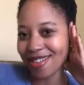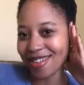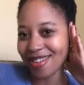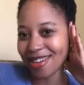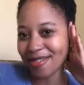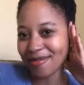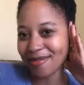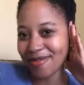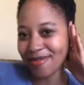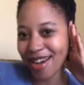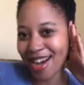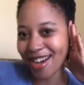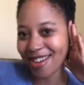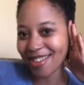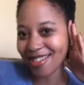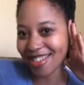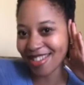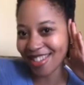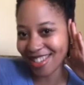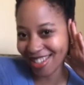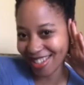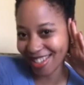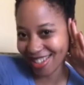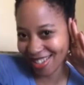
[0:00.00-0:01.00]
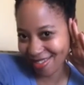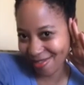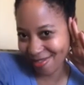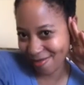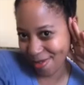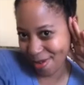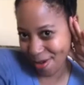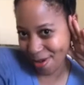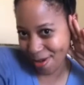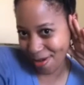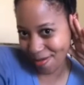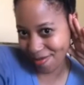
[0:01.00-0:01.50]
about the
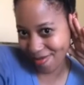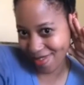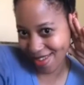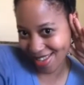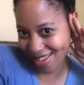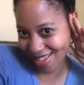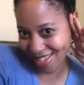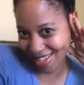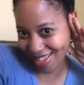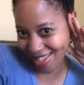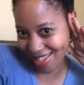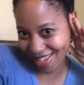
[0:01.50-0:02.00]
small business.